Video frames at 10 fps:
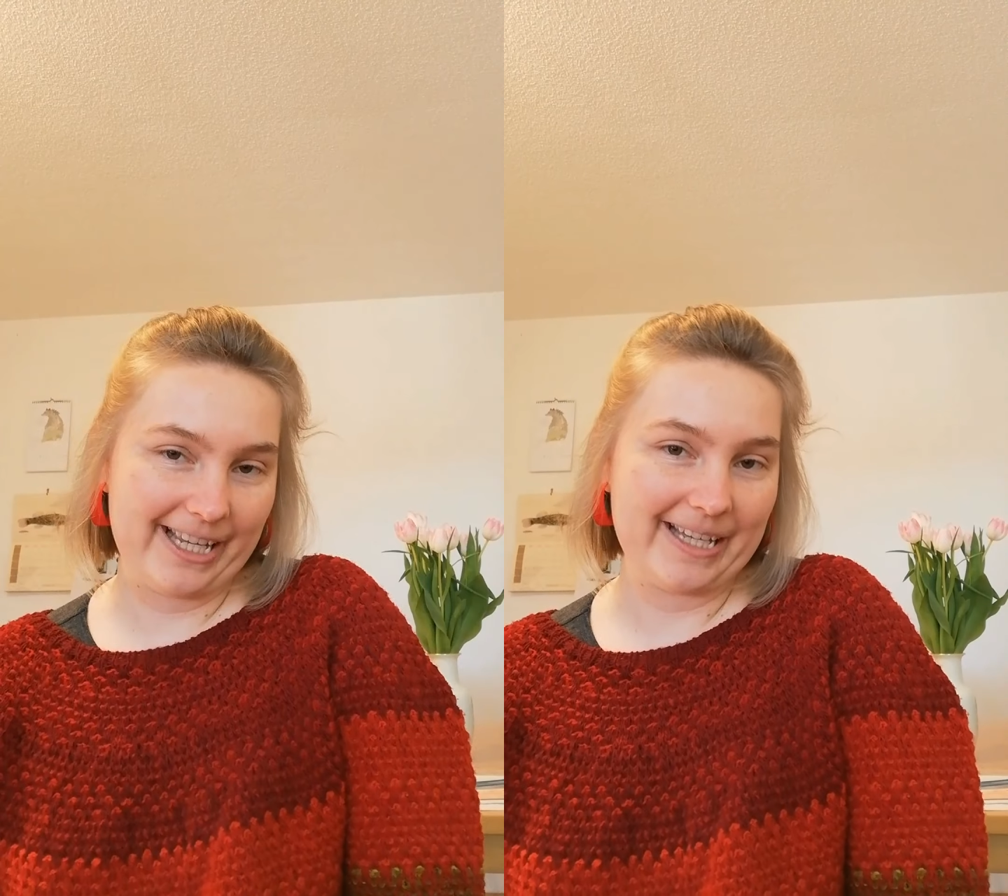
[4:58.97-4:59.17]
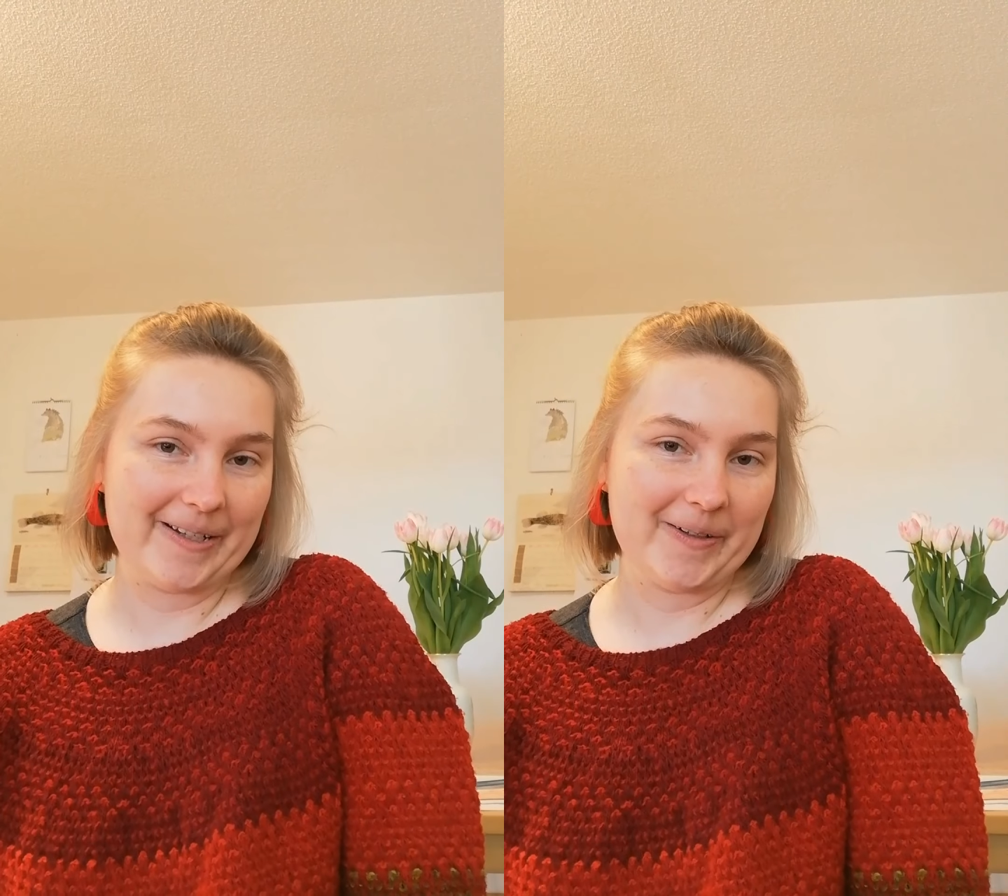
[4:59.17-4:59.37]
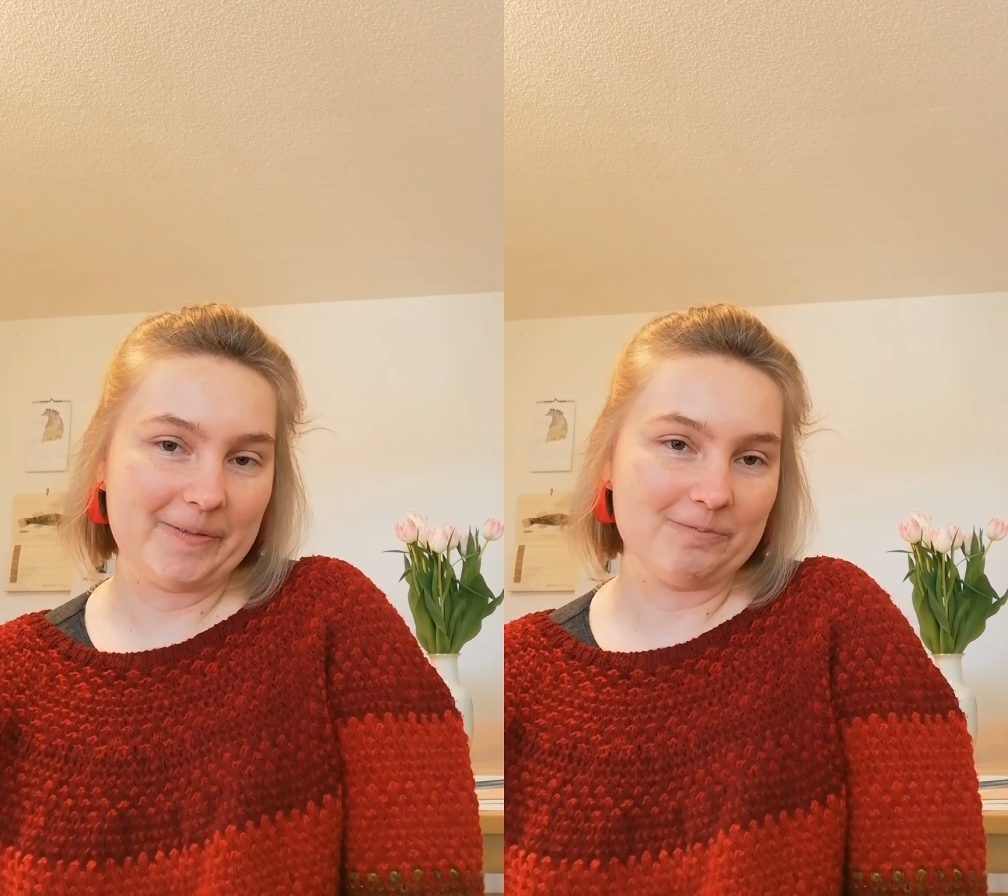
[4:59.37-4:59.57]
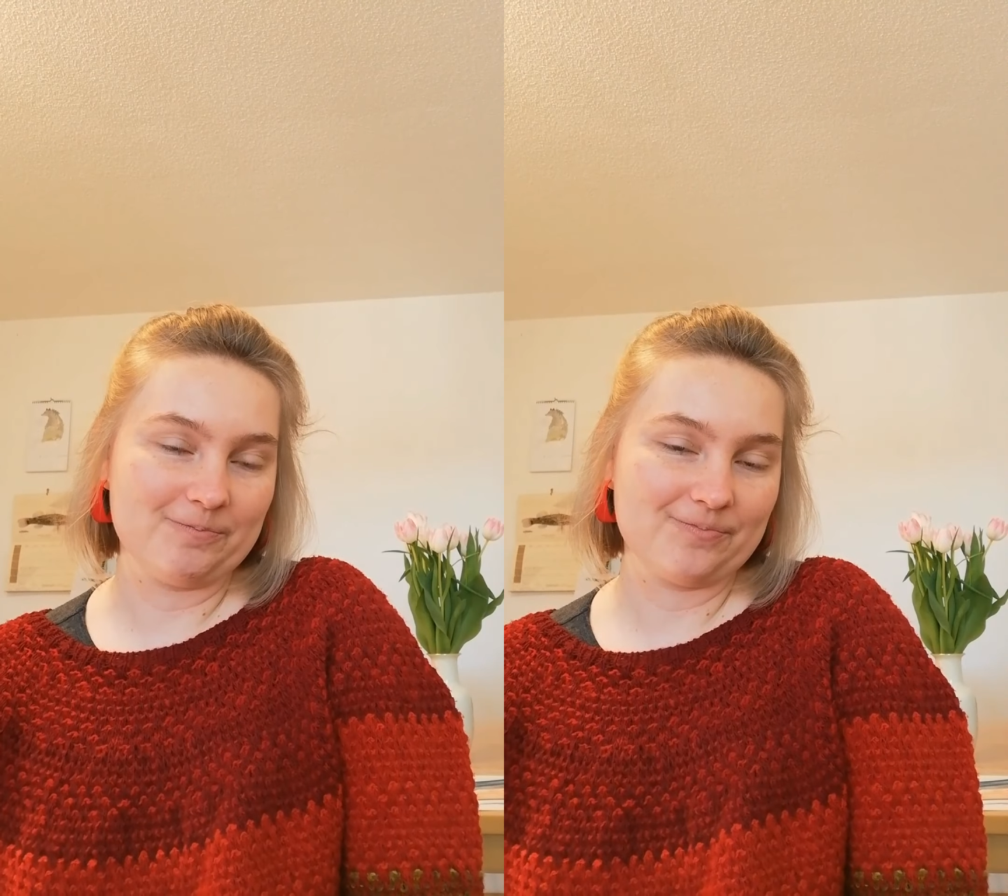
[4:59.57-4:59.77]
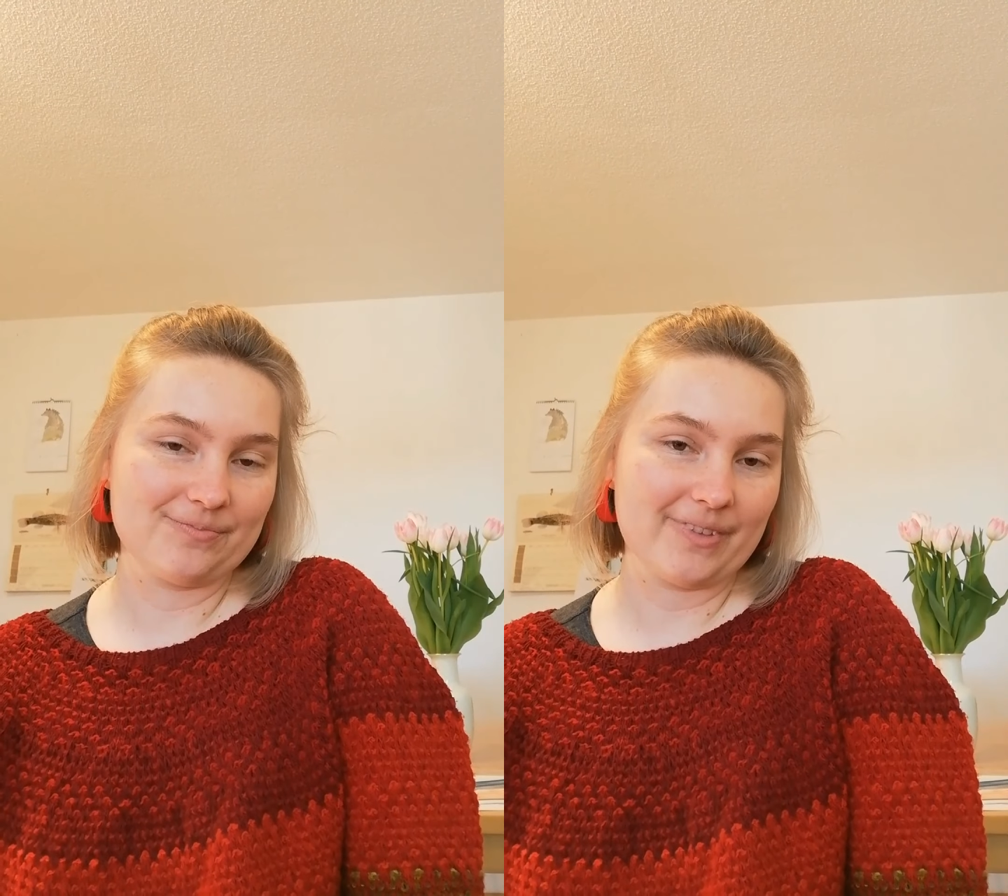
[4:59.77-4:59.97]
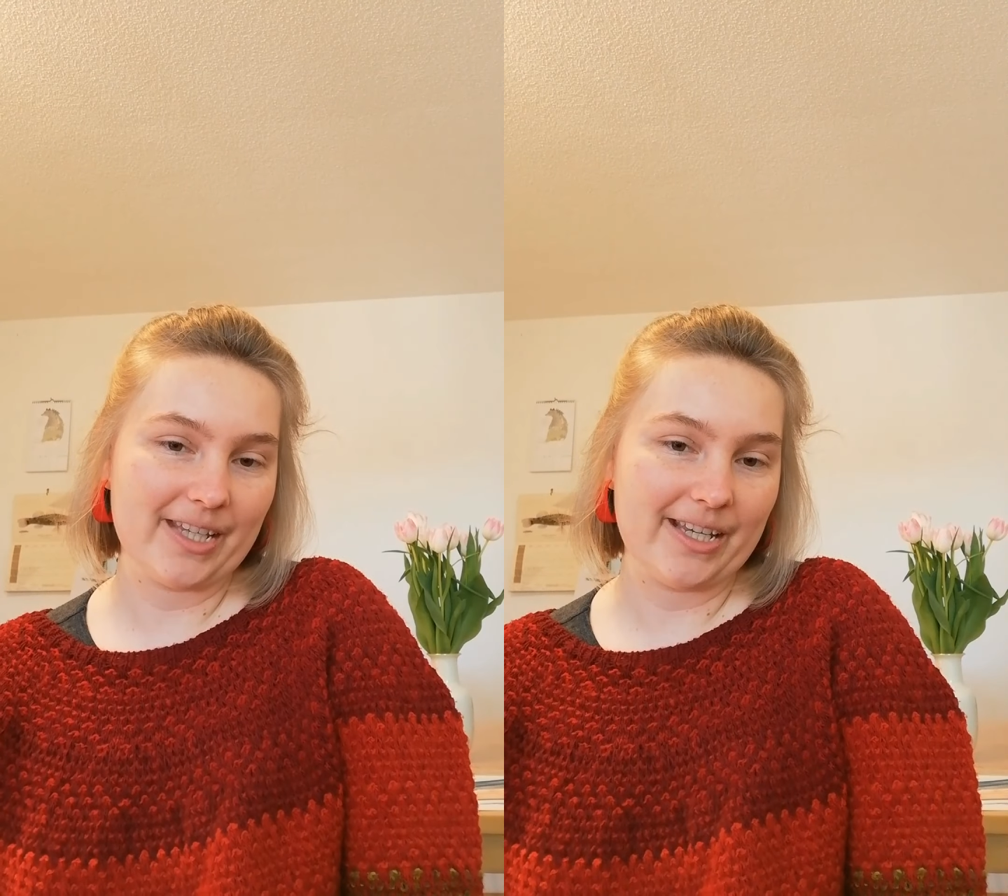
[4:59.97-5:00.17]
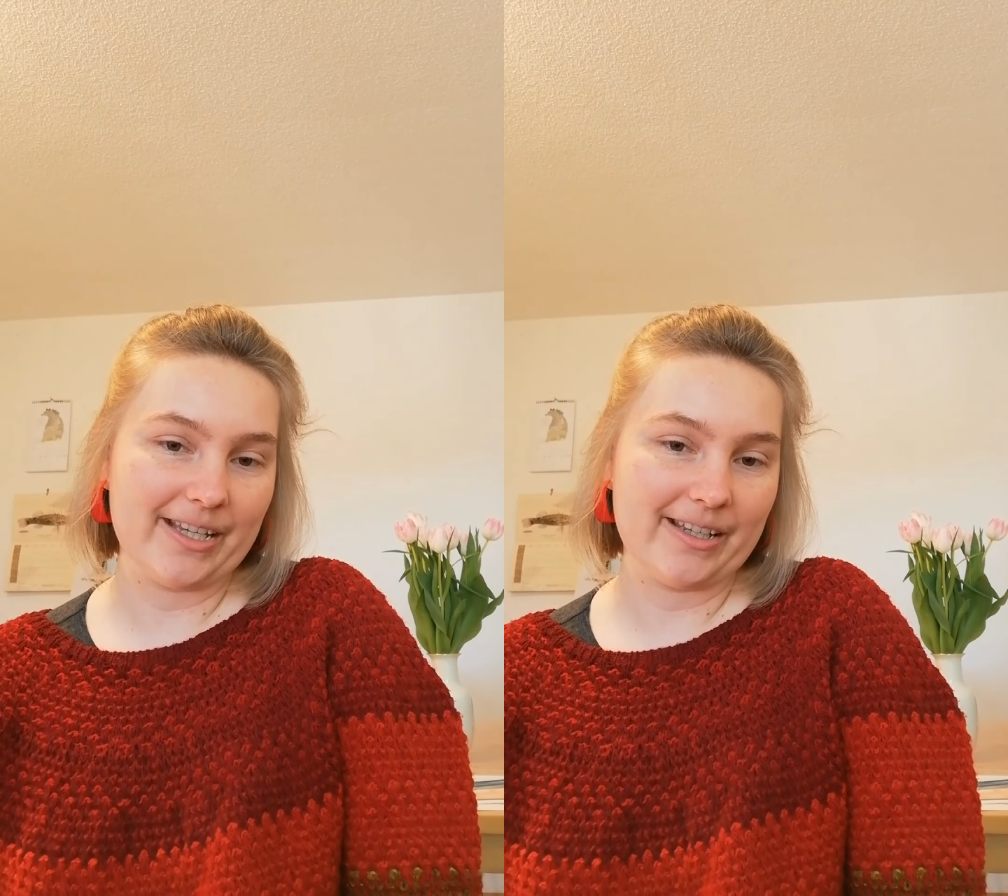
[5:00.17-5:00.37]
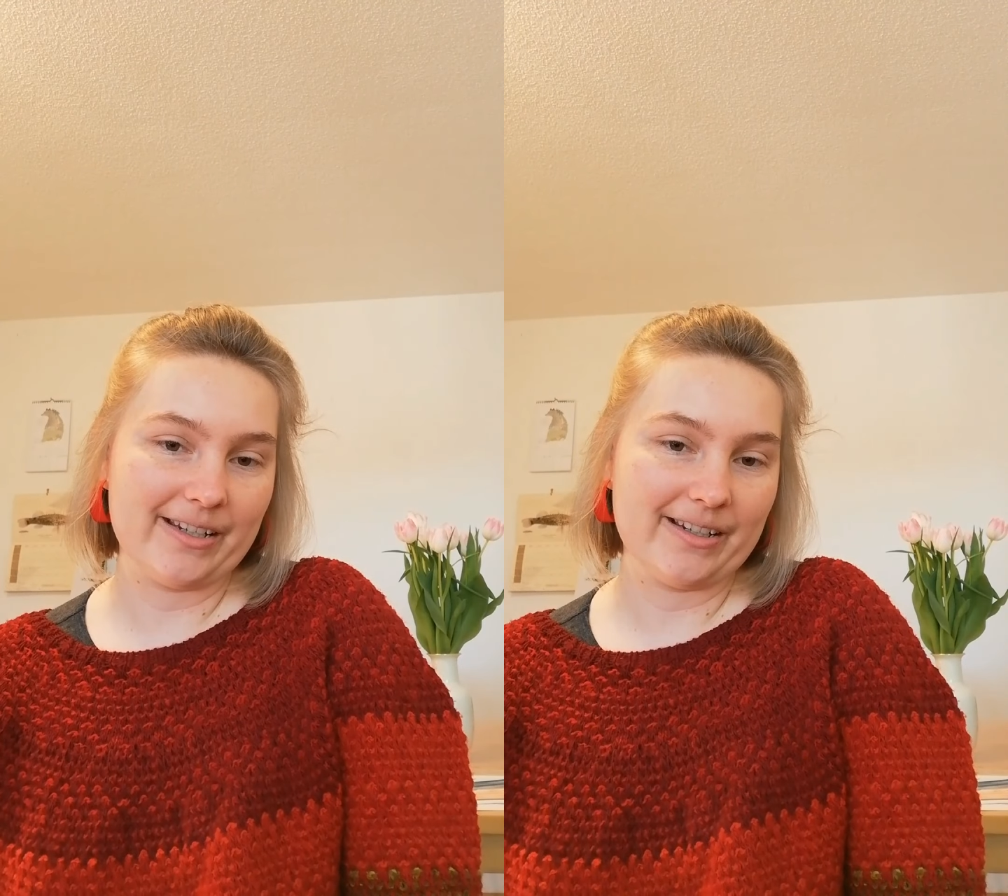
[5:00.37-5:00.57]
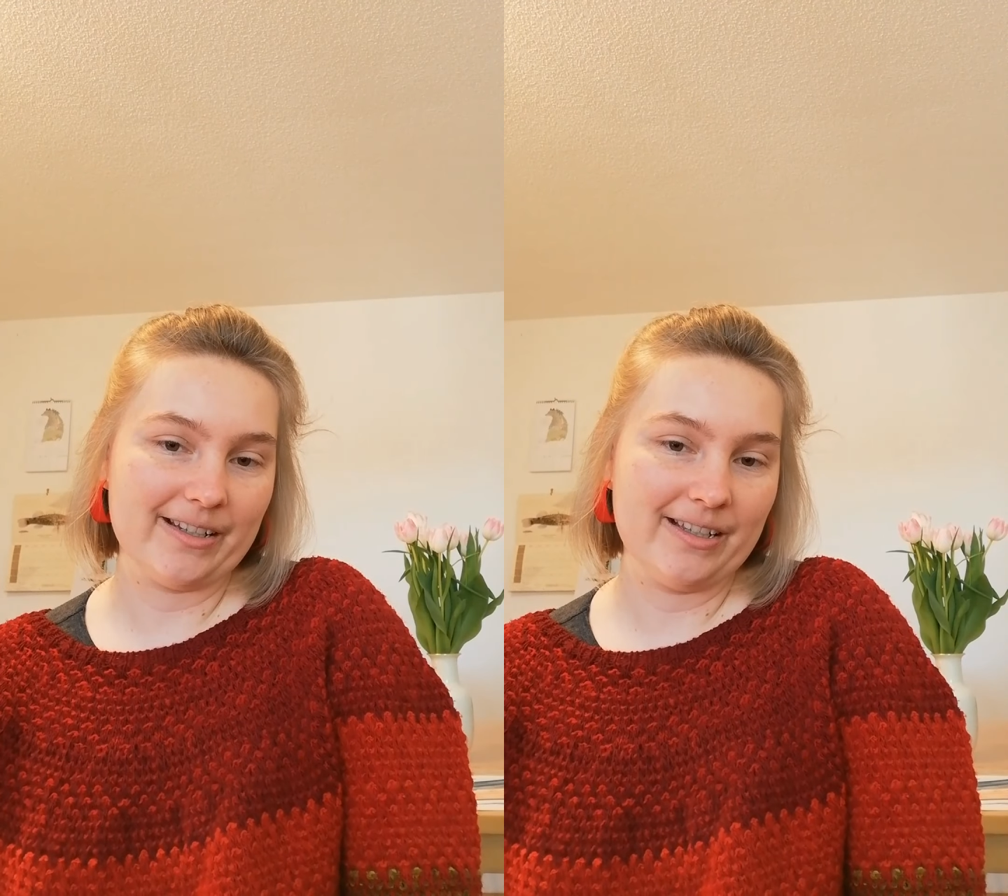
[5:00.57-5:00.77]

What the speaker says: and